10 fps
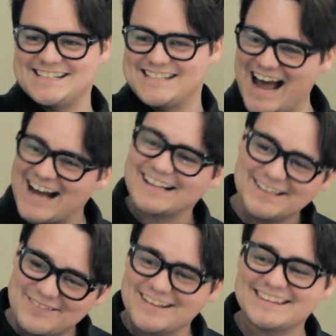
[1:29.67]

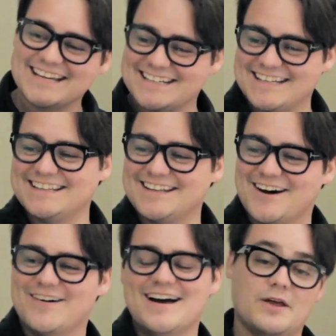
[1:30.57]
exactly what they did,
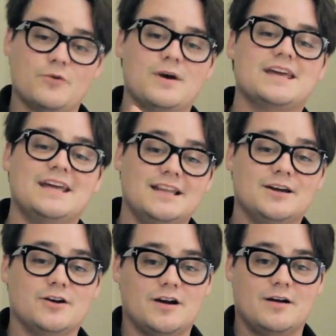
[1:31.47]
though. By the way, King
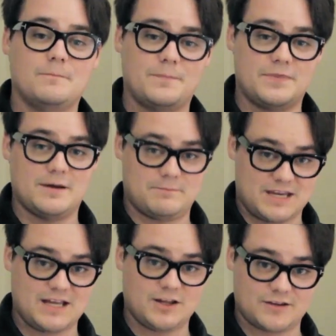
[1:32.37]
Lear, the
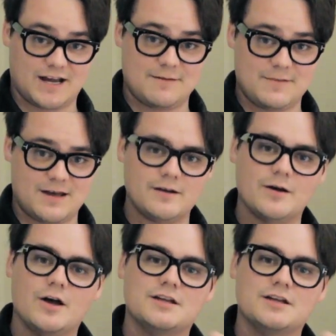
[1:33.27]
King Lear that I met,